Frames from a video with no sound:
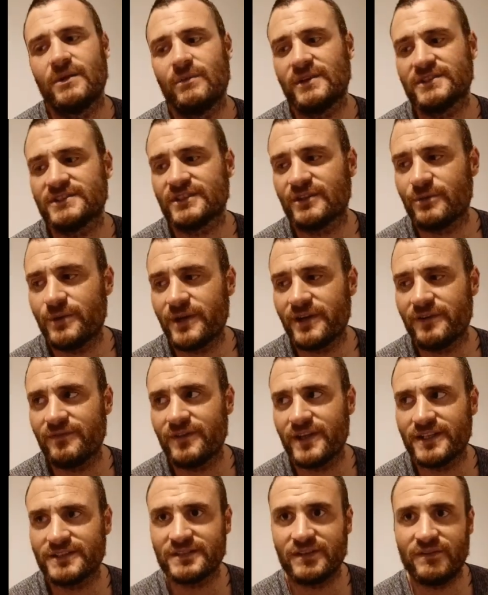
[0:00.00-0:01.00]
It wants a quick
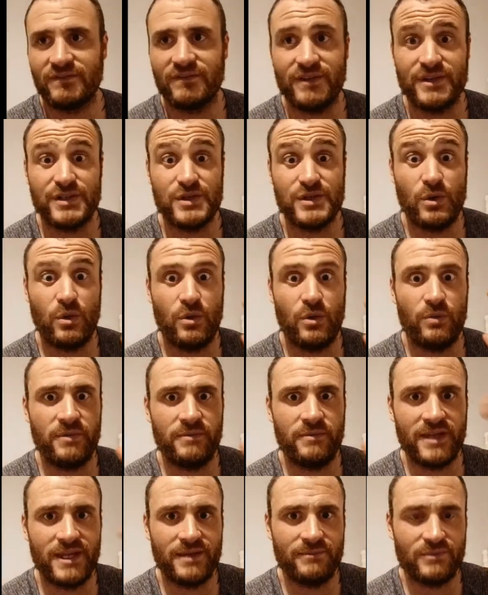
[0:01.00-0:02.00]
fix of a
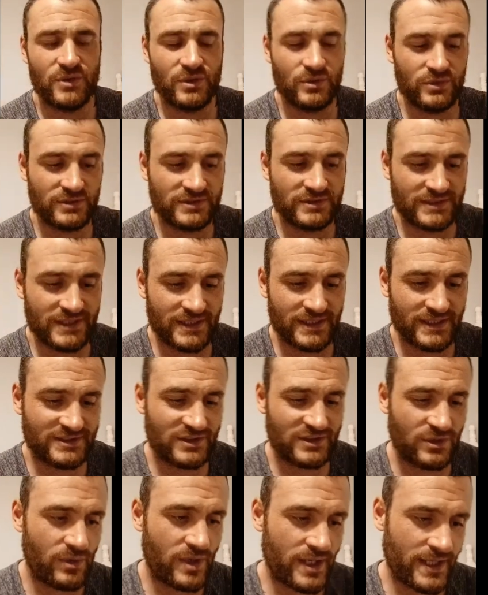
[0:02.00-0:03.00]
dopamine boost and
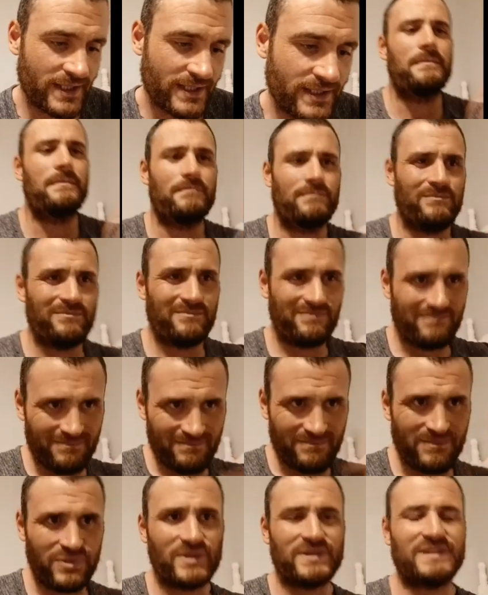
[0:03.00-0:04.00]
so on.
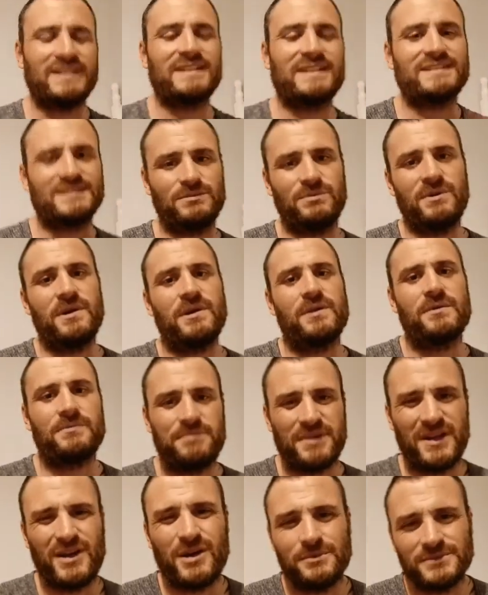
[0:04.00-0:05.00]
But this is where
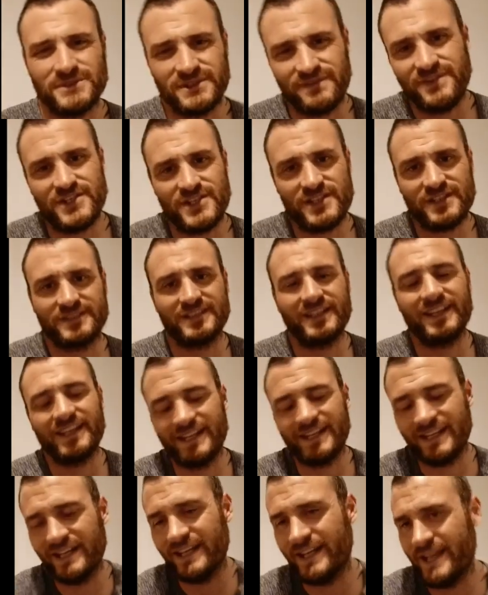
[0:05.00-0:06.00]
it becomes a vicious
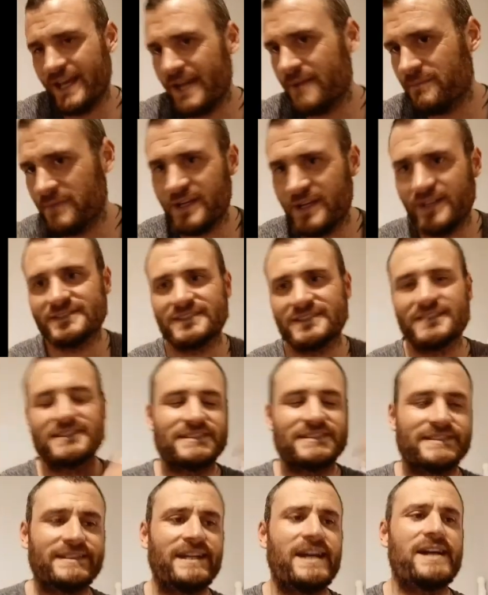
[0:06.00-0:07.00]
cycle again, because it's
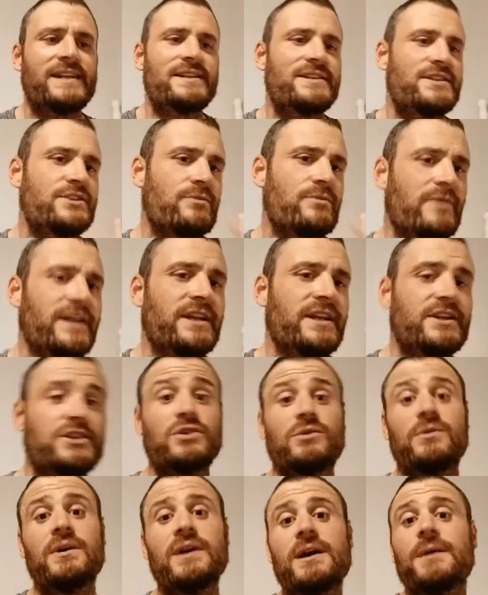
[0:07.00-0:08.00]
a
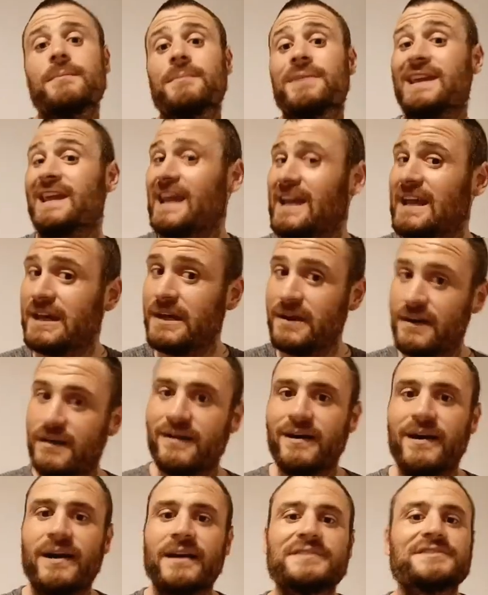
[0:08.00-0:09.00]
catch-22,
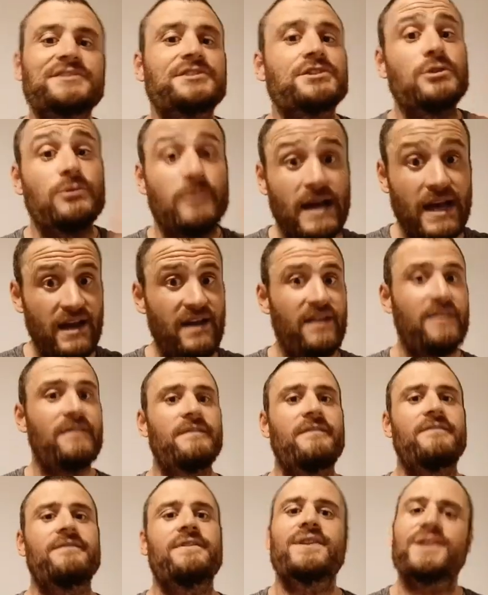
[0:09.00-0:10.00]
because you
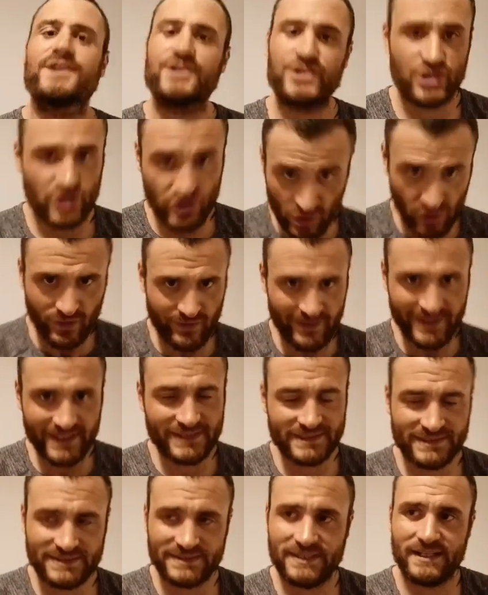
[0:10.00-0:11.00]
have the sugary
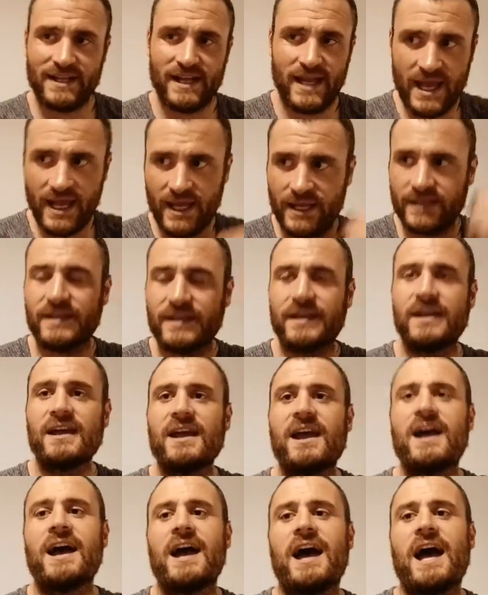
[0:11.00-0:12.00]
snack,
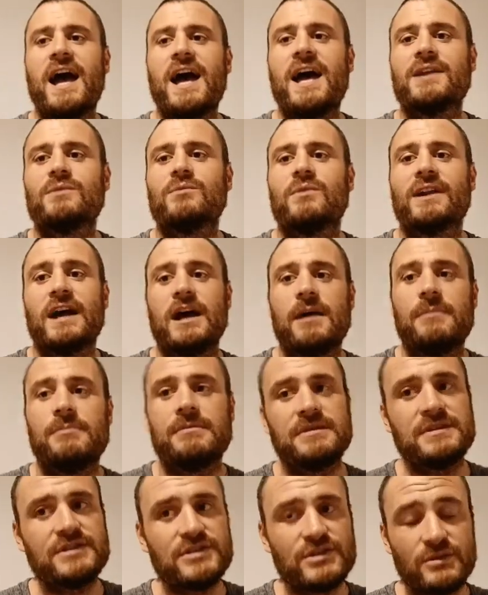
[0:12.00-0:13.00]
and what
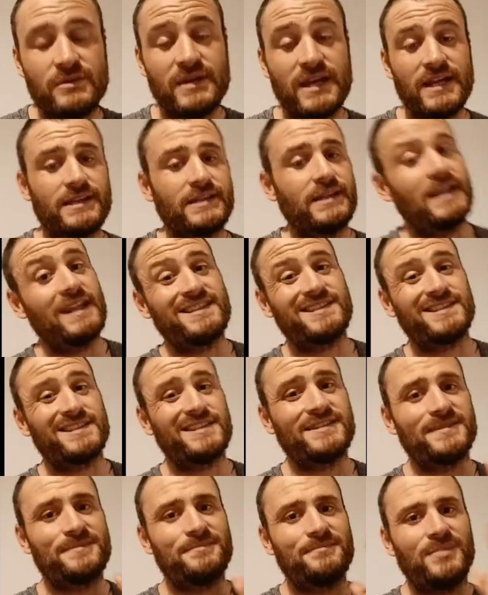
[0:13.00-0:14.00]
happens? You get that
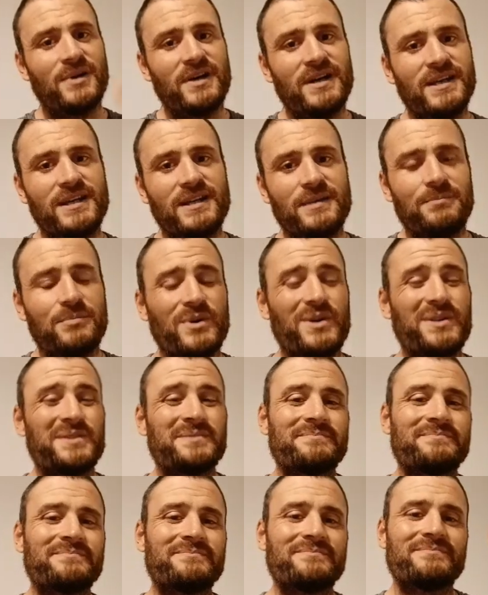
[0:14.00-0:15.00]
spike,
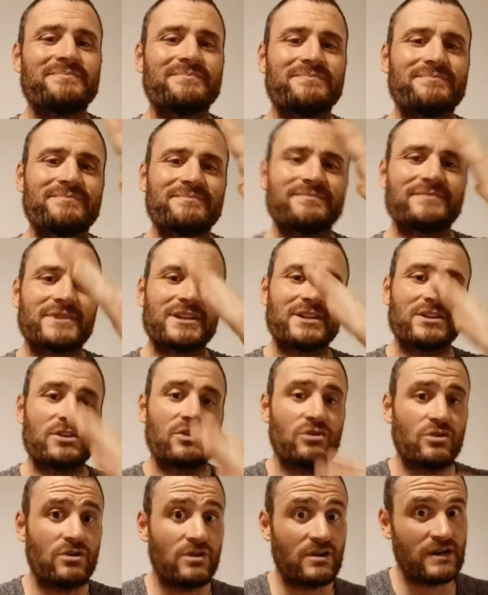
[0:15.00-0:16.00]
but
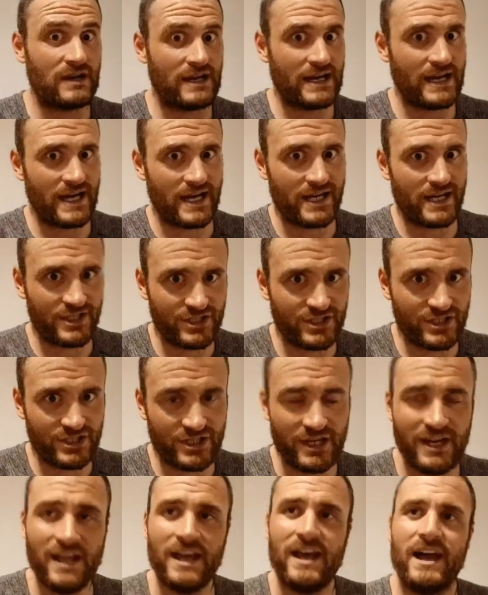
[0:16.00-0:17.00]

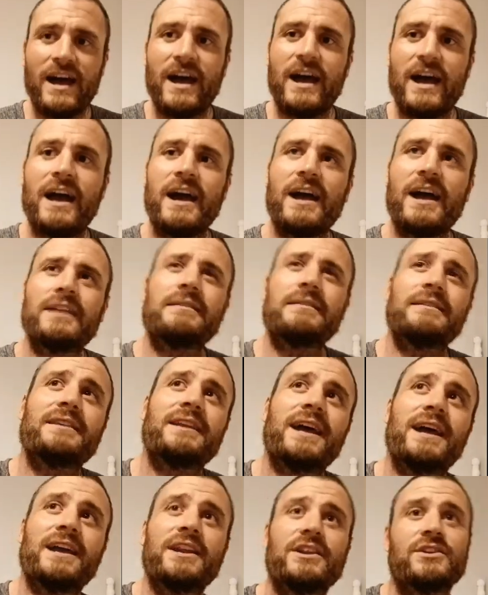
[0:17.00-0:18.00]
crash, and
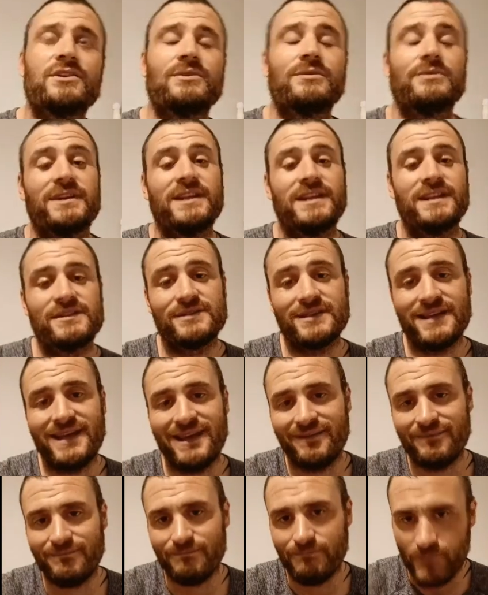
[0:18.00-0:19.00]
then you need to
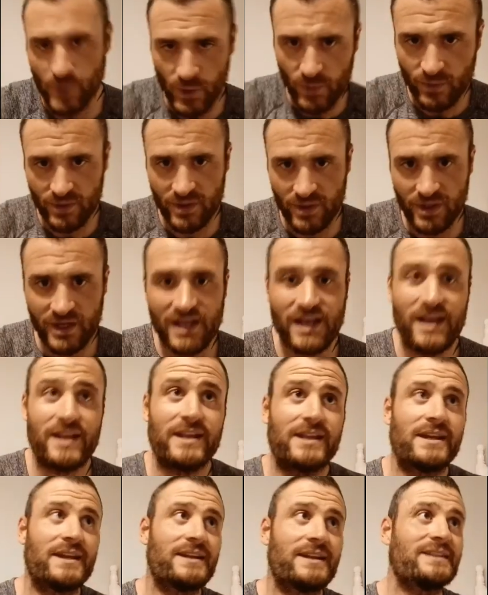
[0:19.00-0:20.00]
have more,
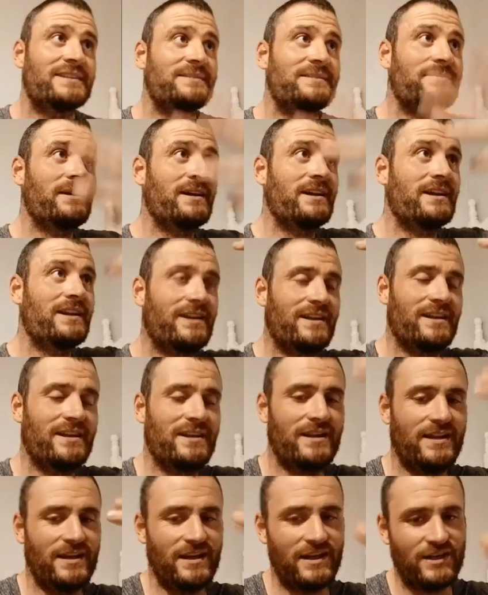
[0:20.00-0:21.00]
and you get the spike,
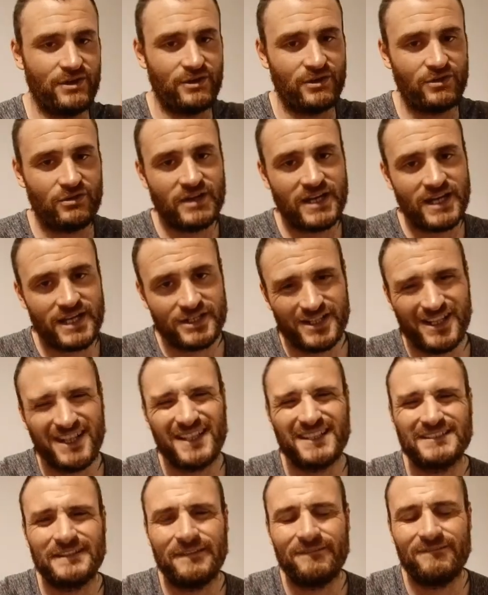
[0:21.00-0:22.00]
and then you crash,
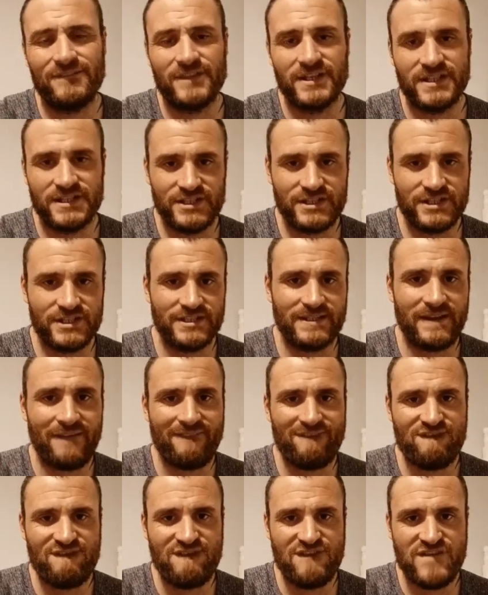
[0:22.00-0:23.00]
and it's a
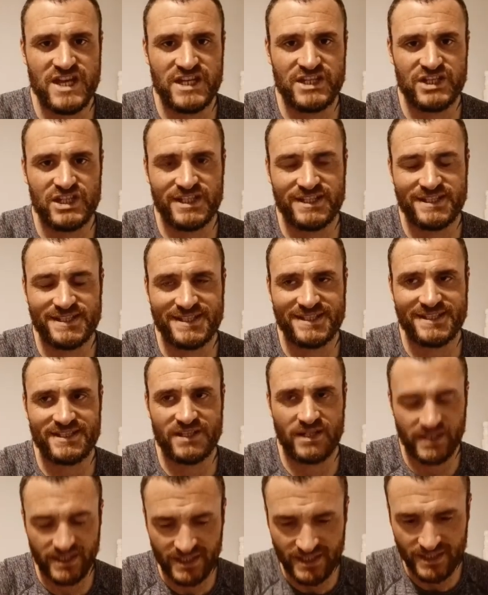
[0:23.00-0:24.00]
vicious
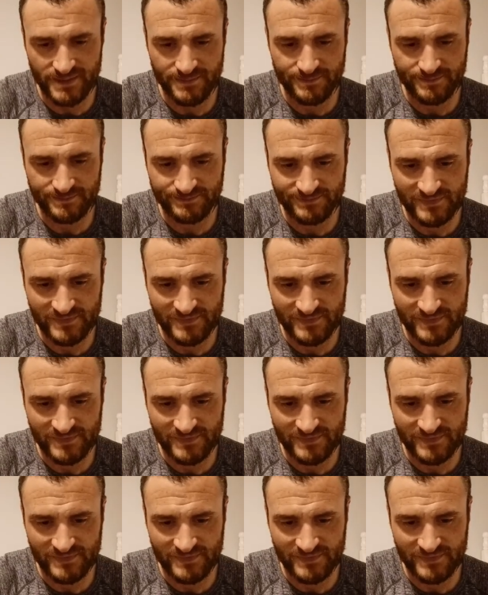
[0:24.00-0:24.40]
cycle.